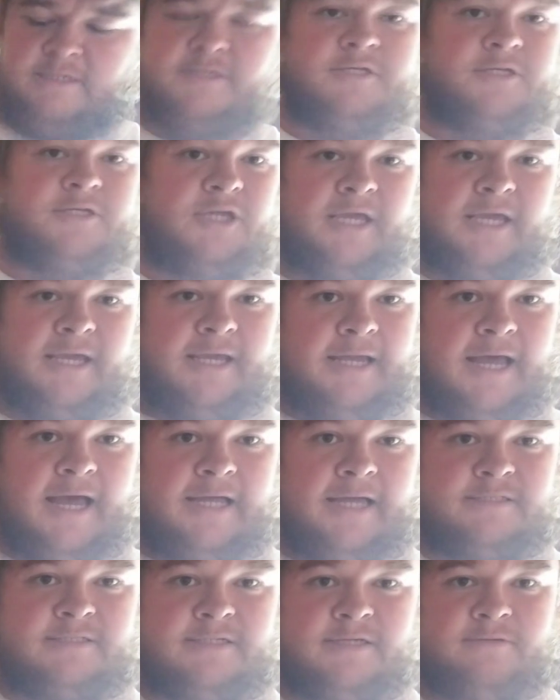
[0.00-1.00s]
you ain't
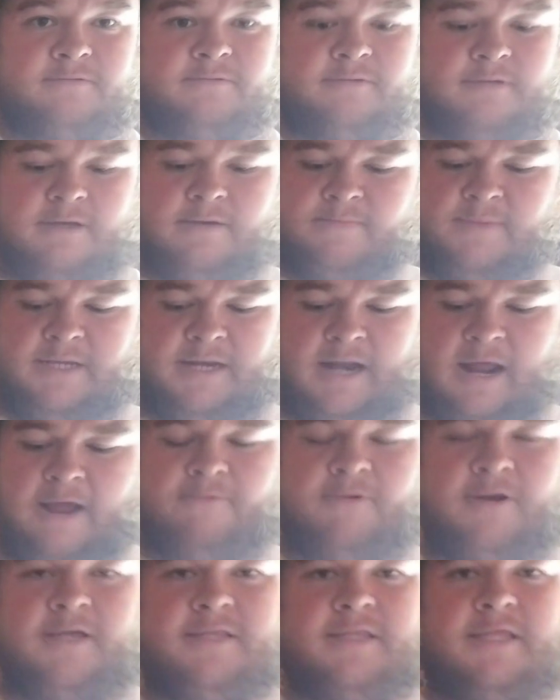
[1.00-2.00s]
got to. I mean, I
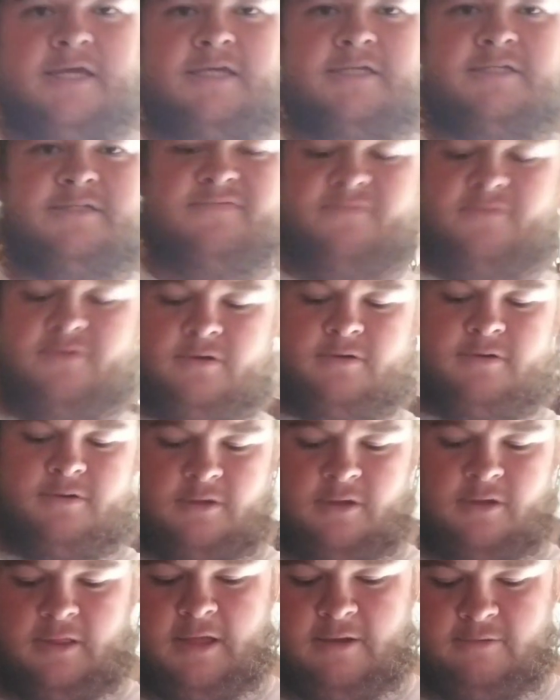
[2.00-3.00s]
run these for
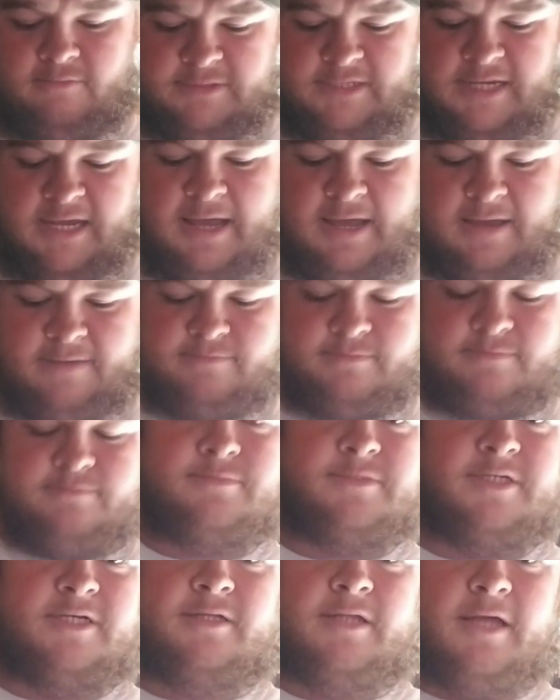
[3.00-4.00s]
a long time
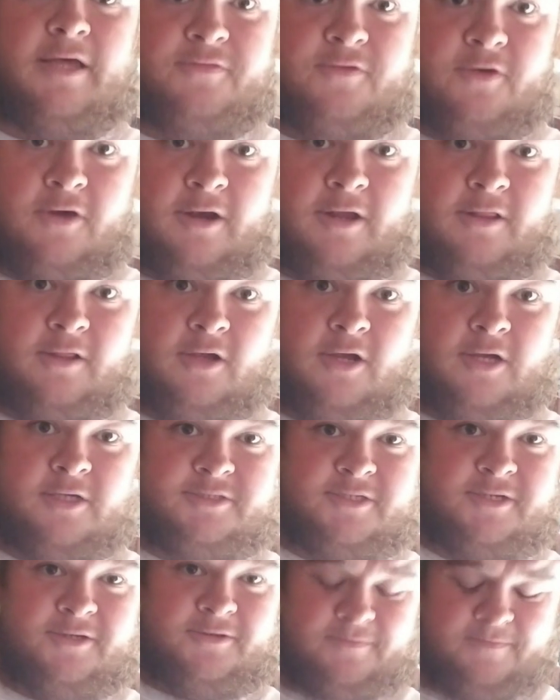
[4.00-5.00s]
until I thought I
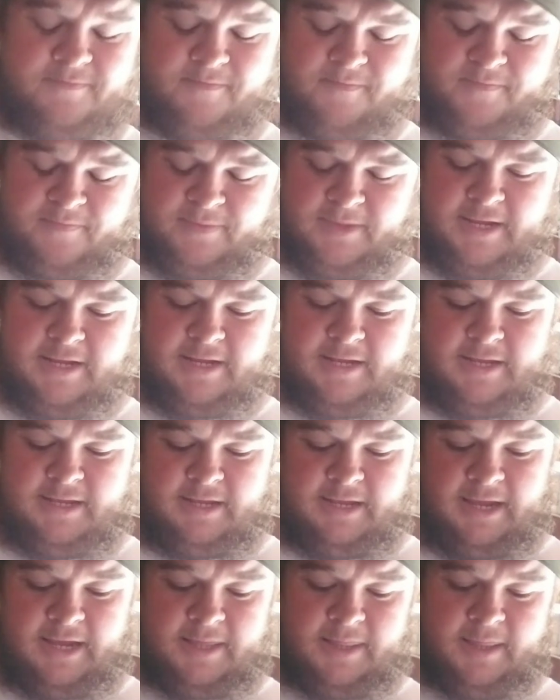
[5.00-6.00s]
lost them.
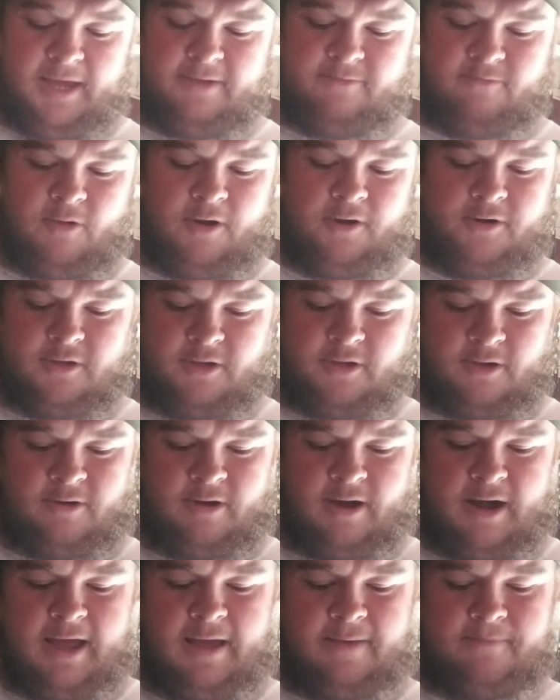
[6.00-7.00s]
And they work
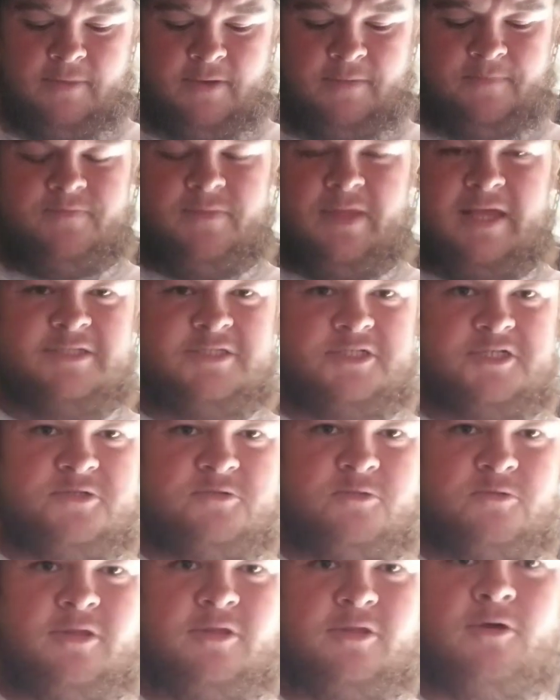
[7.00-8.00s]
alright. But that's just
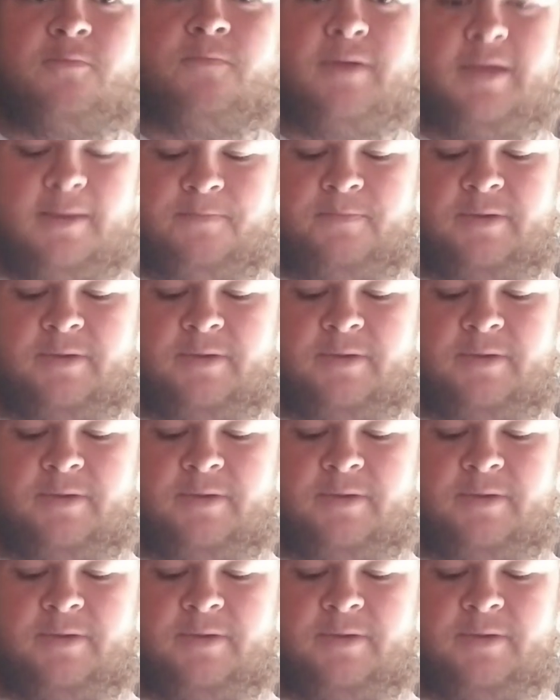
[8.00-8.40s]
one little pet